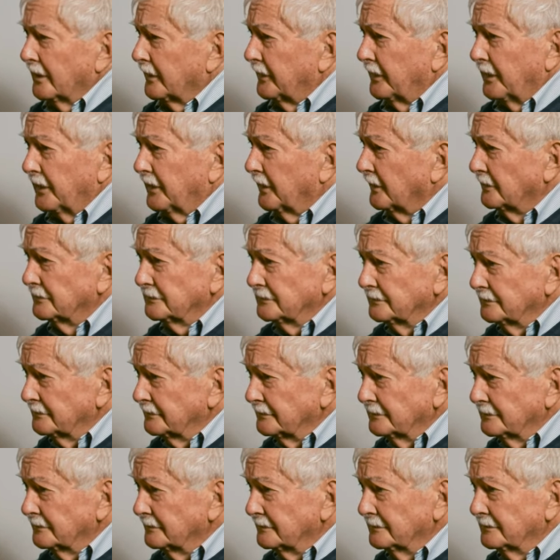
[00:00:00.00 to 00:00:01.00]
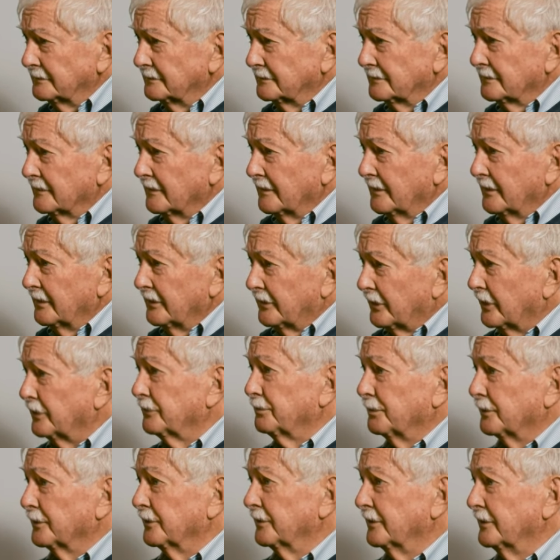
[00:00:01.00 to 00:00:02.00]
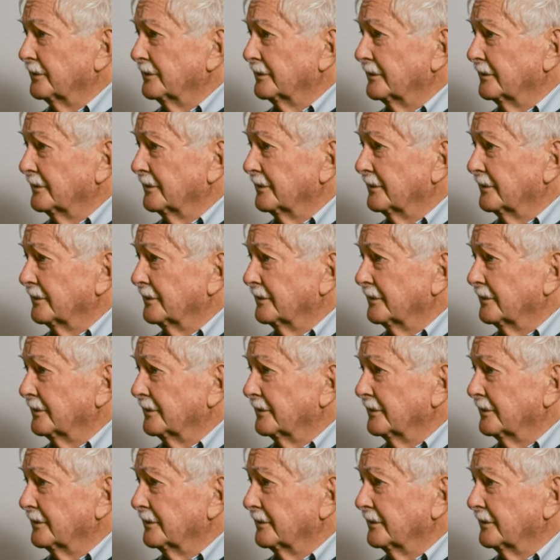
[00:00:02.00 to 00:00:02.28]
are now desperate mm.